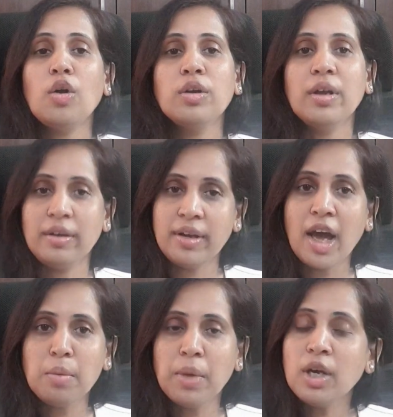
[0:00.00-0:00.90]
on
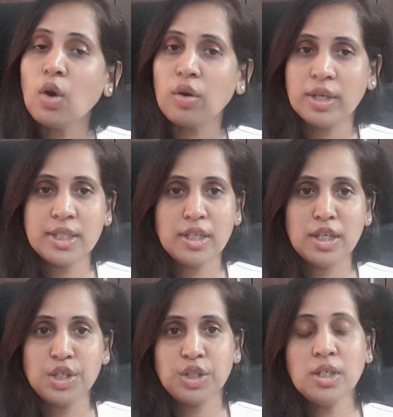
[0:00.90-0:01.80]
retirement or
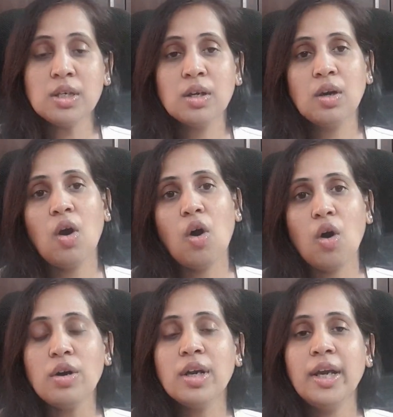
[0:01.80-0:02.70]
resignation,
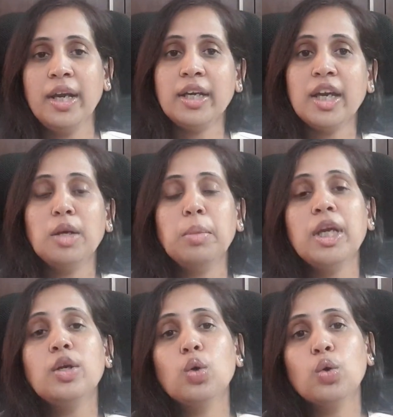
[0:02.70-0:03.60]
or it can
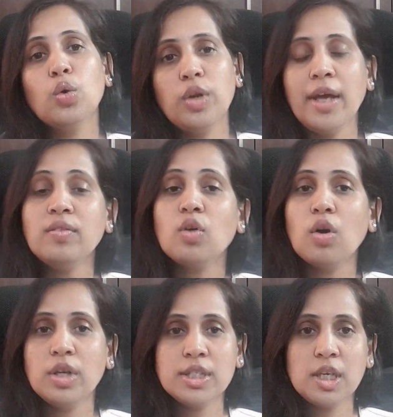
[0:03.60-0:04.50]
be due to death
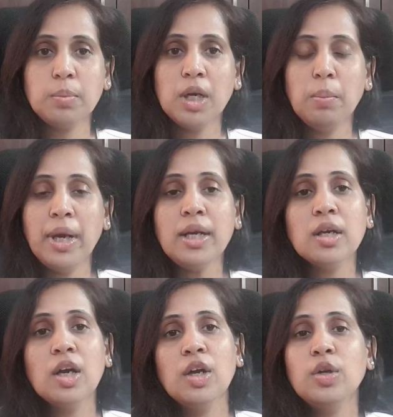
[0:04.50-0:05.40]
or
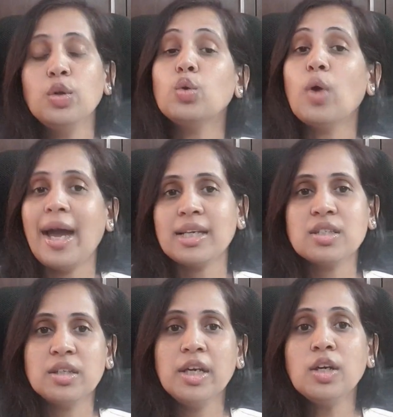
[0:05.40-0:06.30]
disablement due to
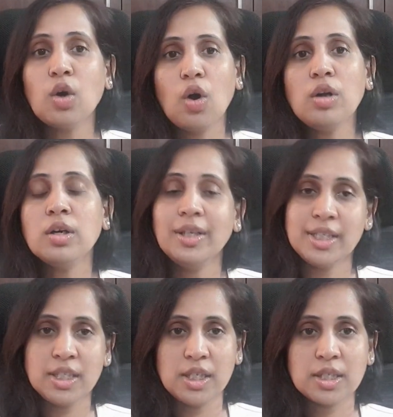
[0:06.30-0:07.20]
accident or
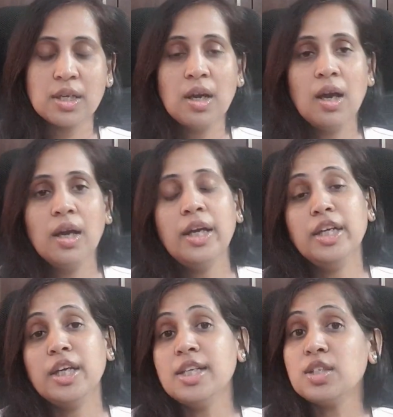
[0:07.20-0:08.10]
disease.
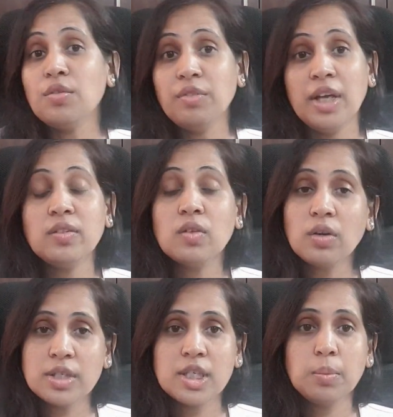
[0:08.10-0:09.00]
In case of death
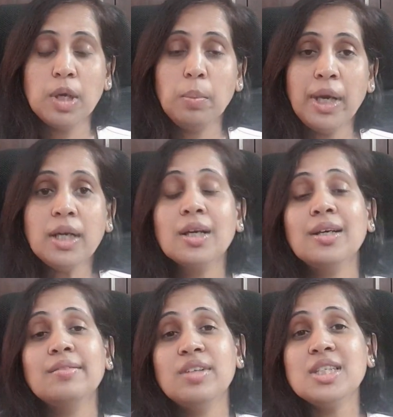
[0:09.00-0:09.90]
or disablement,
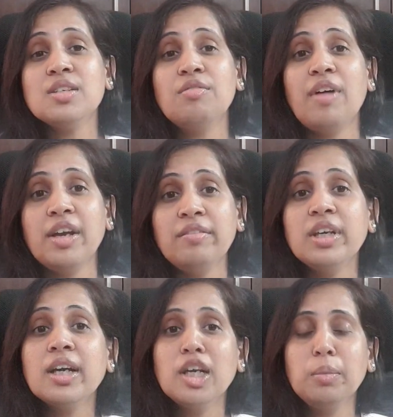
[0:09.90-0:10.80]
this
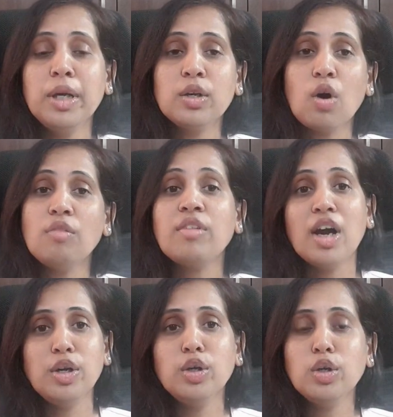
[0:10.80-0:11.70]
5-year limit of
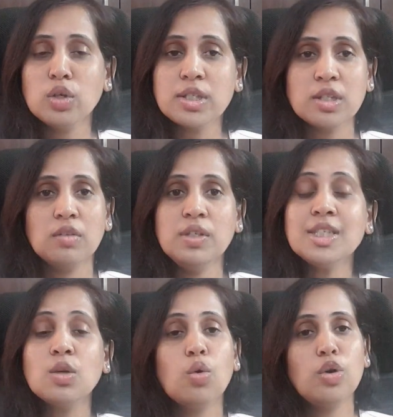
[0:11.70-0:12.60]
continuous
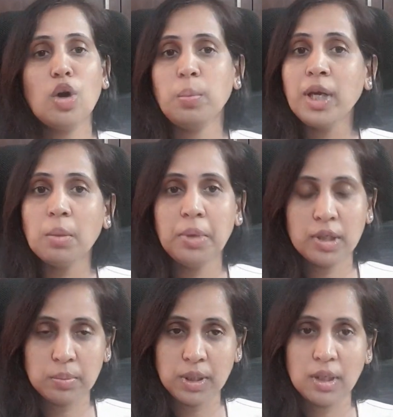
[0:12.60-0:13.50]
service would not be
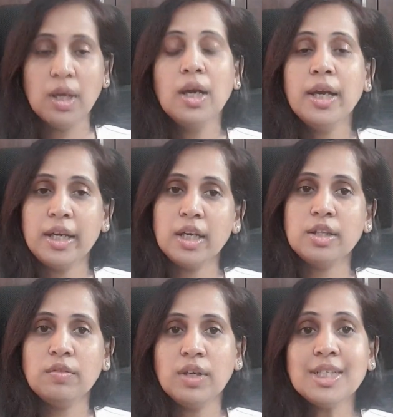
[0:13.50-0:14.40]
applicable. In
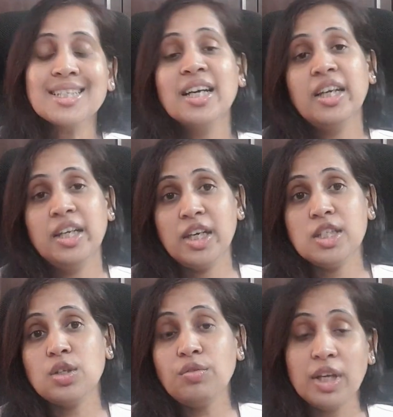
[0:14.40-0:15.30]
other words, in
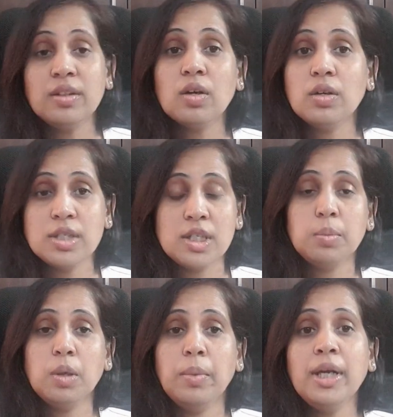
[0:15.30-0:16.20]
case of death or
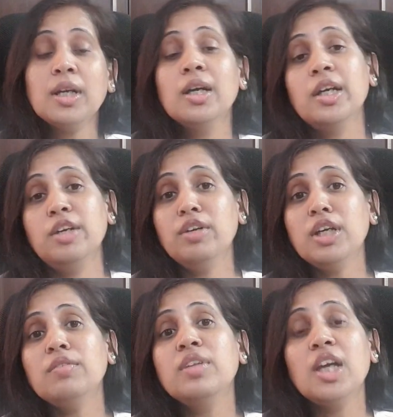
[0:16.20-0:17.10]
disablement,
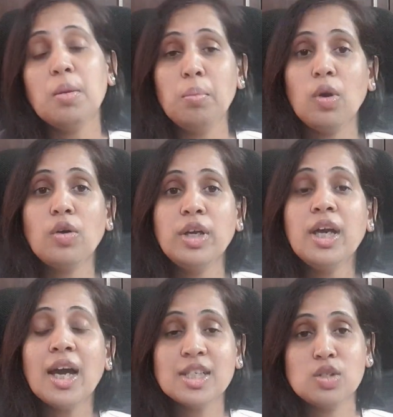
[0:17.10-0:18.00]
even if the
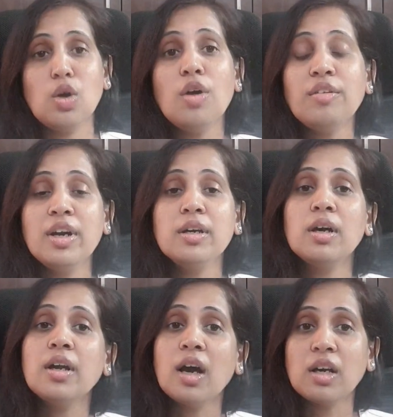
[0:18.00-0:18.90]
employee has not
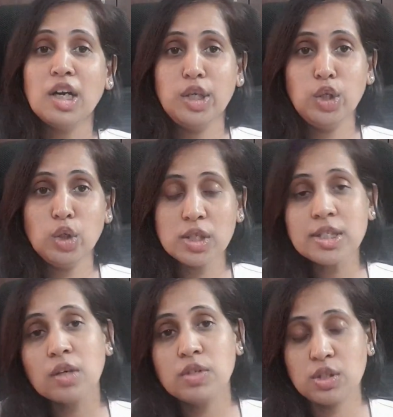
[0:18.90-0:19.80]
rendered a
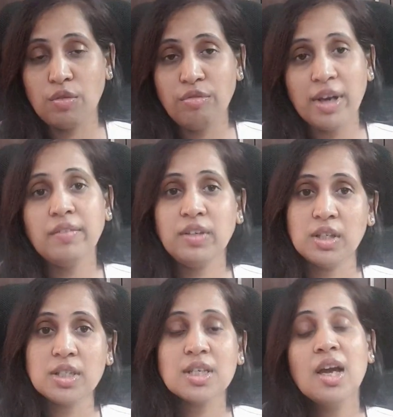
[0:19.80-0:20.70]
continuous service of 5
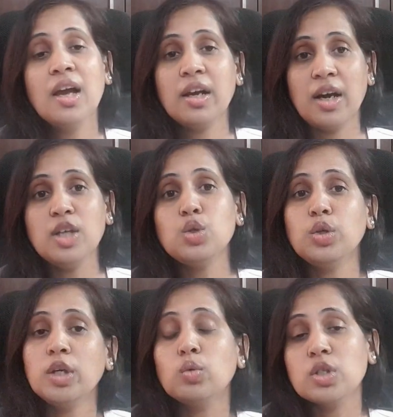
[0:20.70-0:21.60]
years,
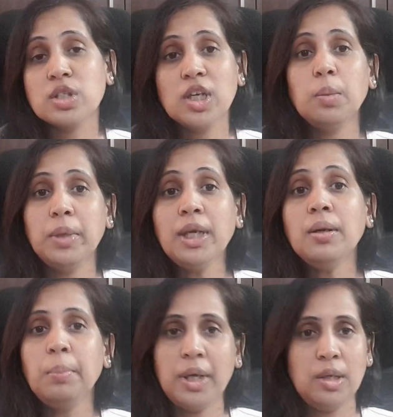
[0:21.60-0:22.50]
gratuity would still be